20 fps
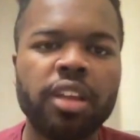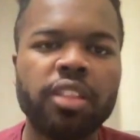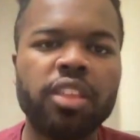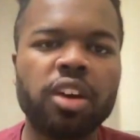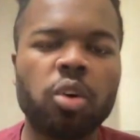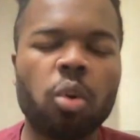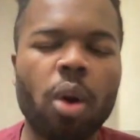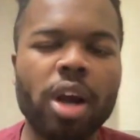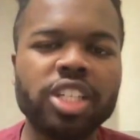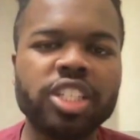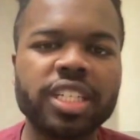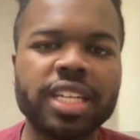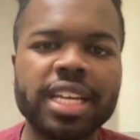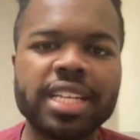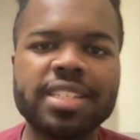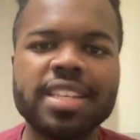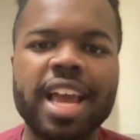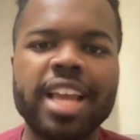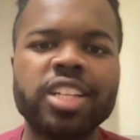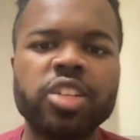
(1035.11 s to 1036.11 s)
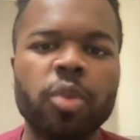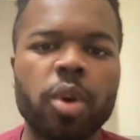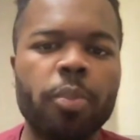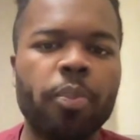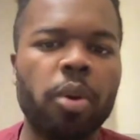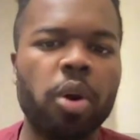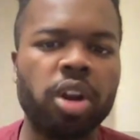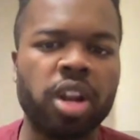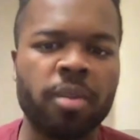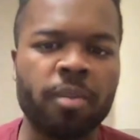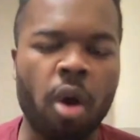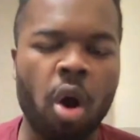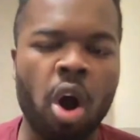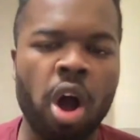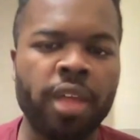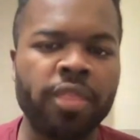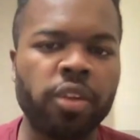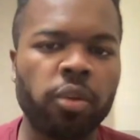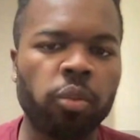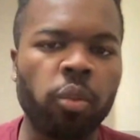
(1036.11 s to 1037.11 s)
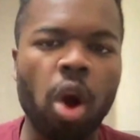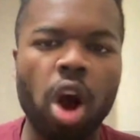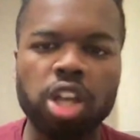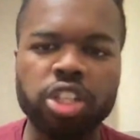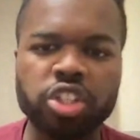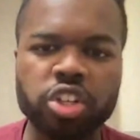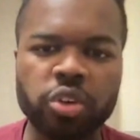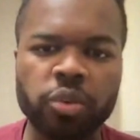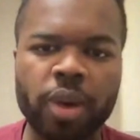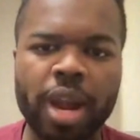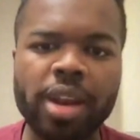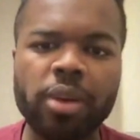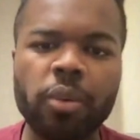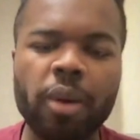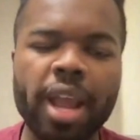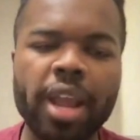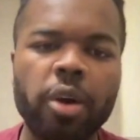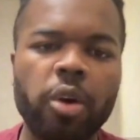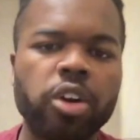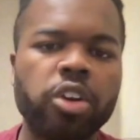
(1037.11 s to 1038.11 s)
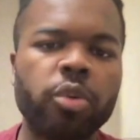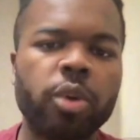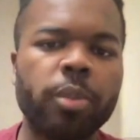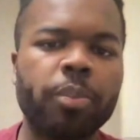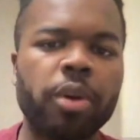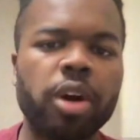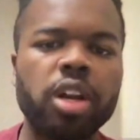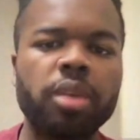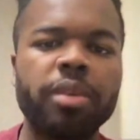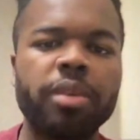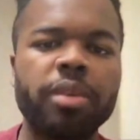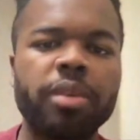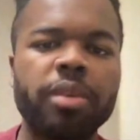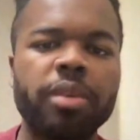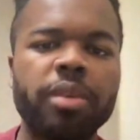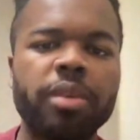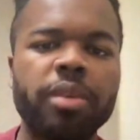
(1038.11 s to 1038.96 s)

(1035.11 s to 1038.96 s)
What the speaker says: the question is, like, do we put him on the roster right away, or do we put him